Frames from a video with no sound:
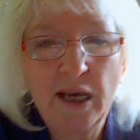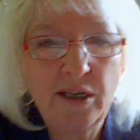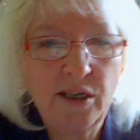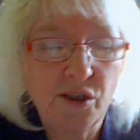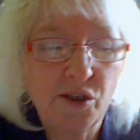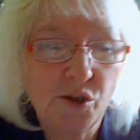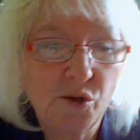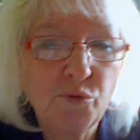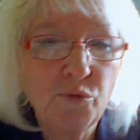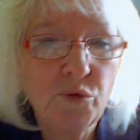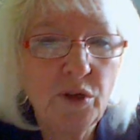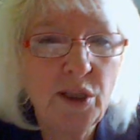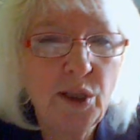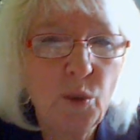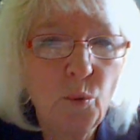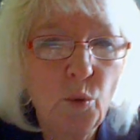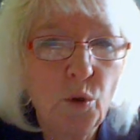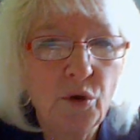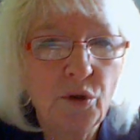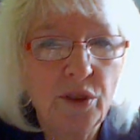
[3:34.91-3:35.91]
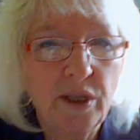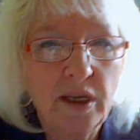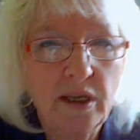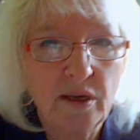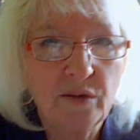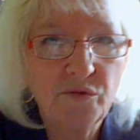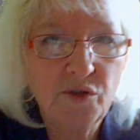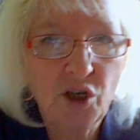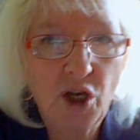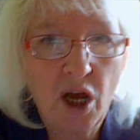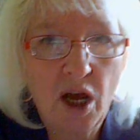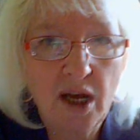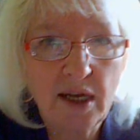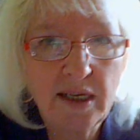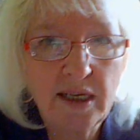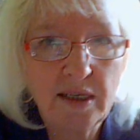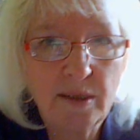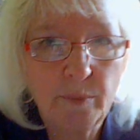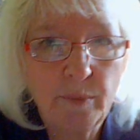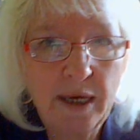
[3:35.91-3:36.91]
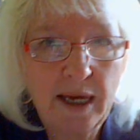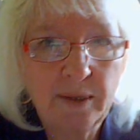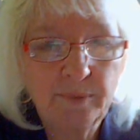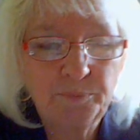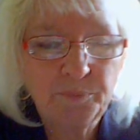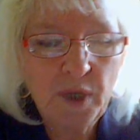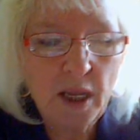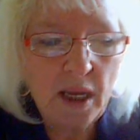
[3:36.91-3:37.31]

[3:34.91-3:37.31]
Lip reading: and it's really worthy of talking about.